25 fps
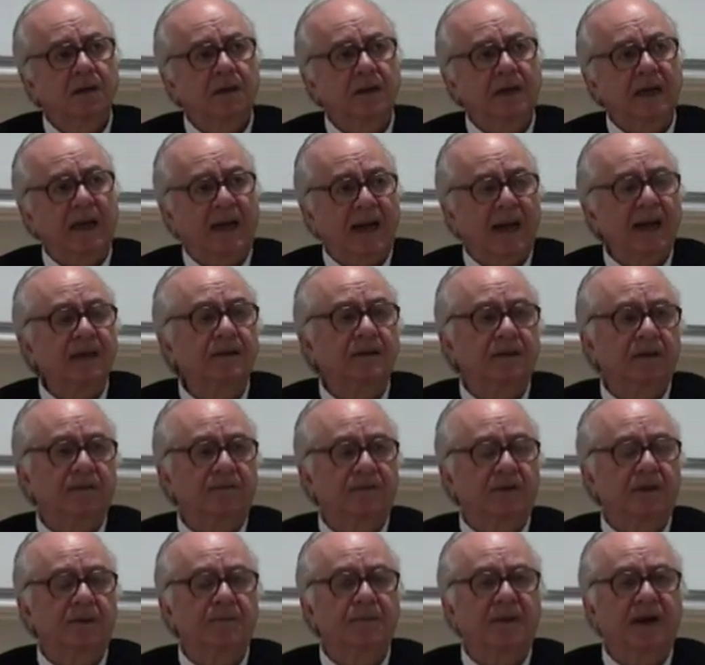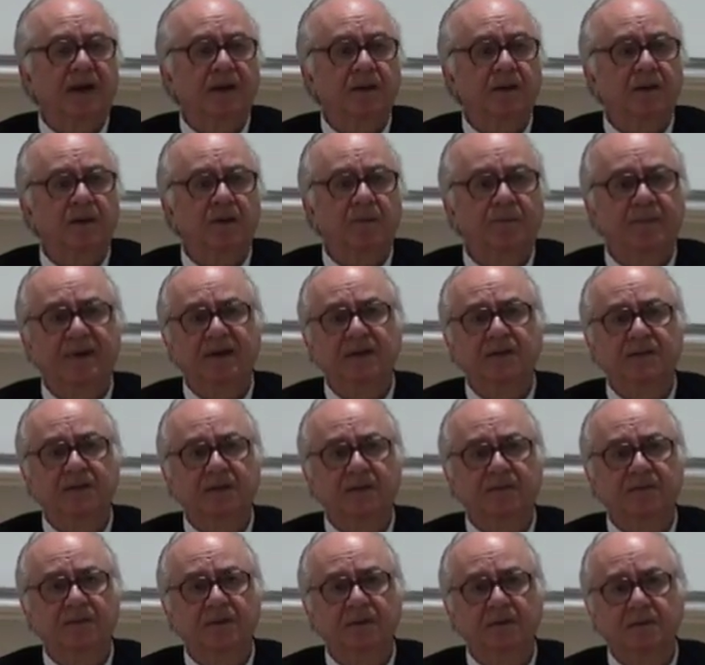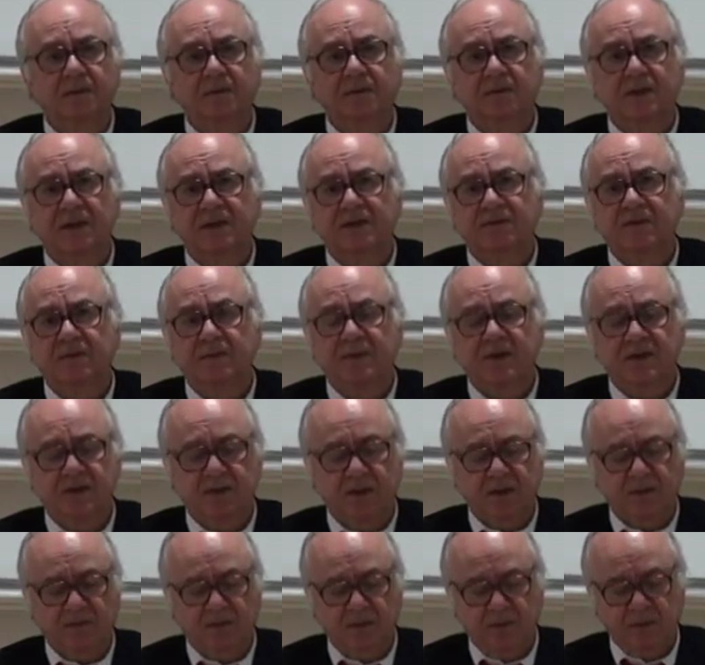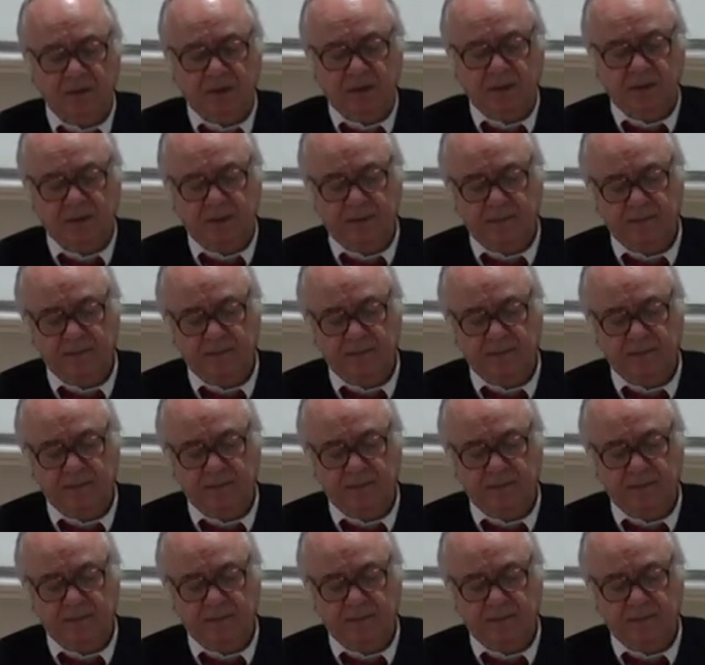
collectively made operative in the transformation of the world.